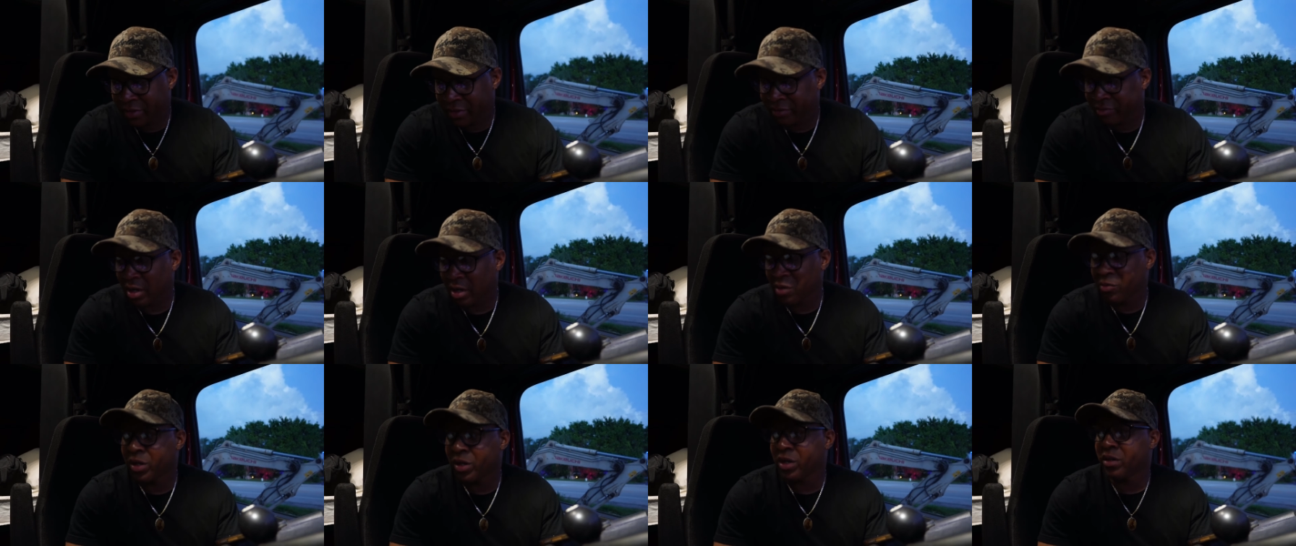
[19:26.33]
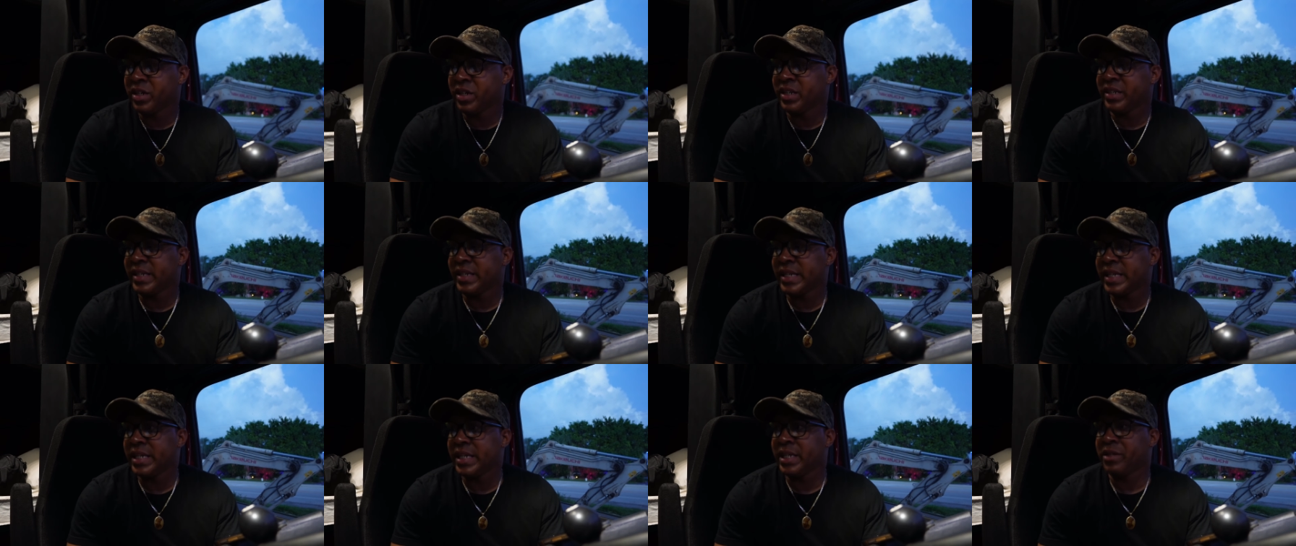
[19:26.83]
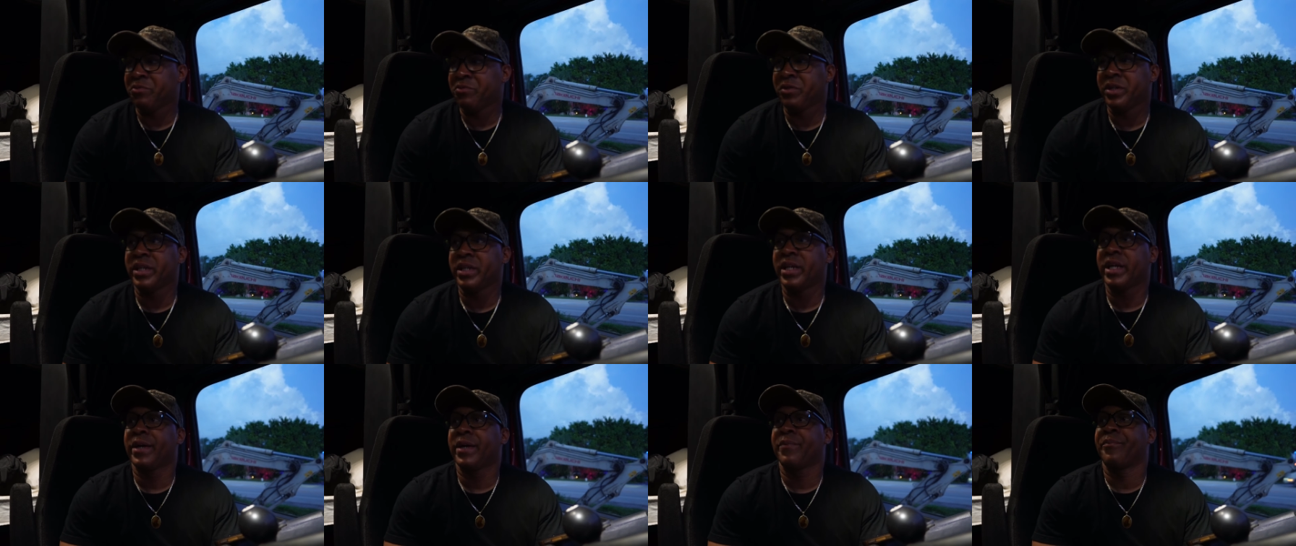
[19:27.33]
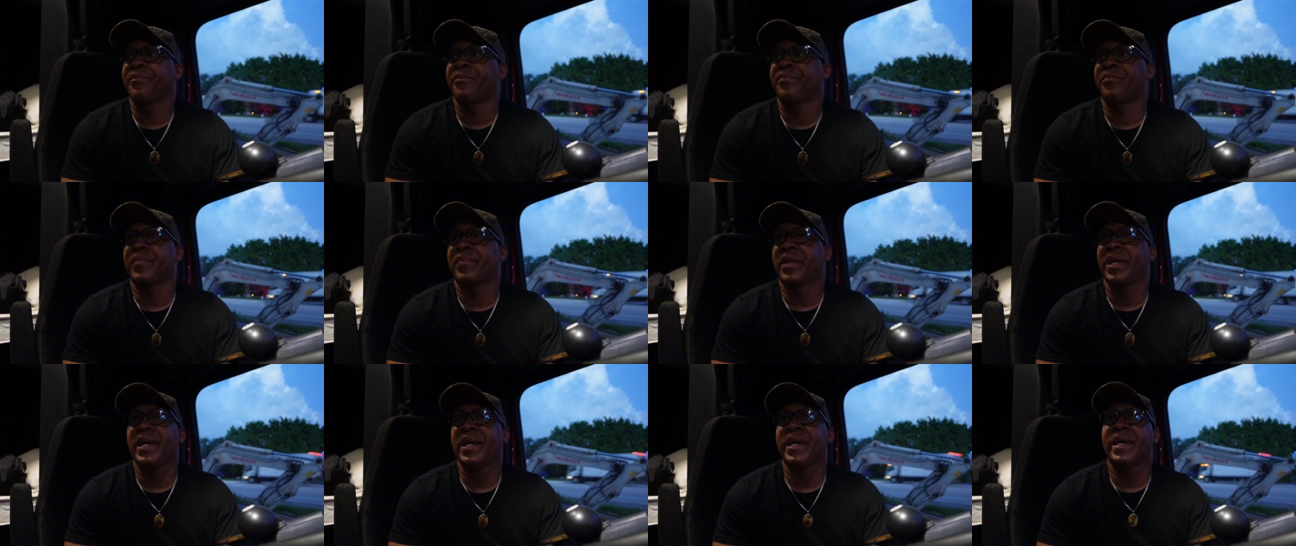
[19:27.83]
So I went on Indeed one day,
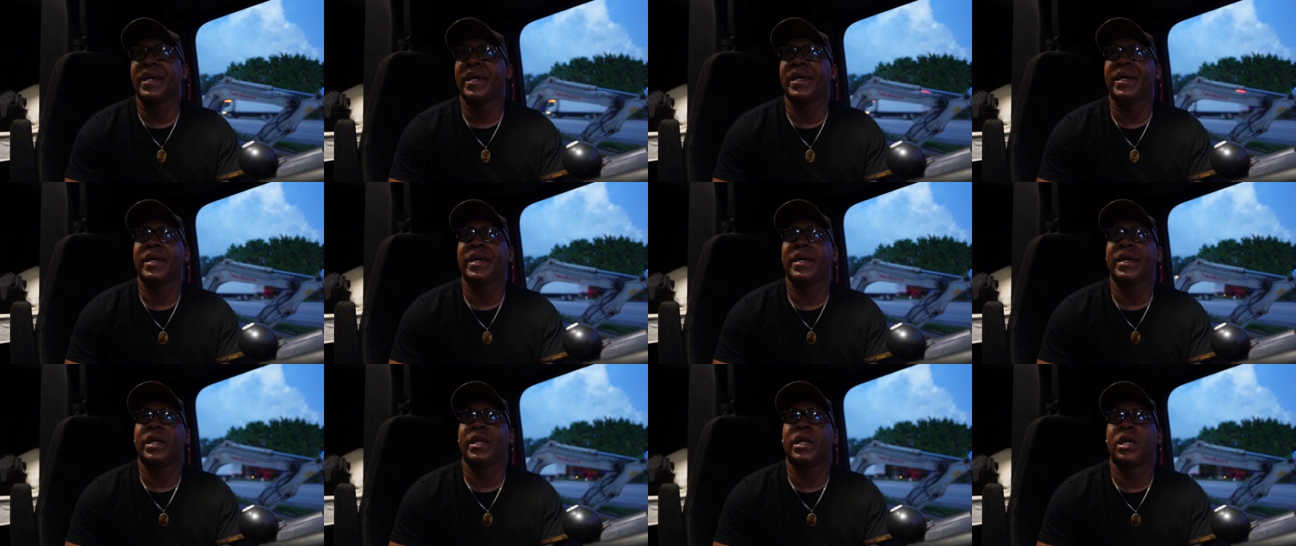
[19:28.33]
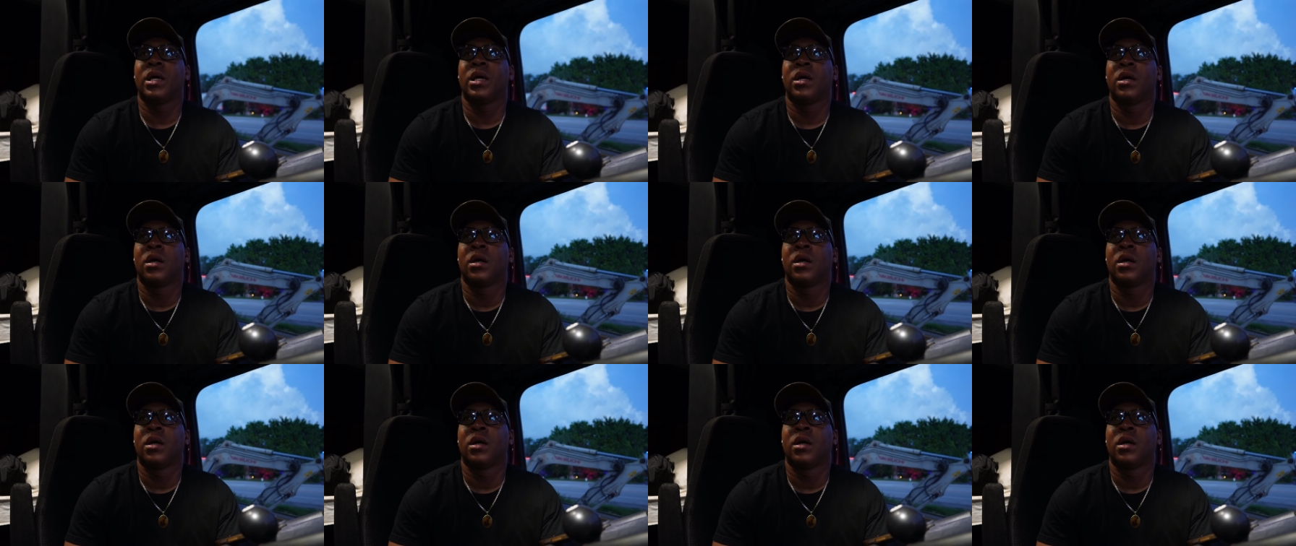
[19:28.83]
and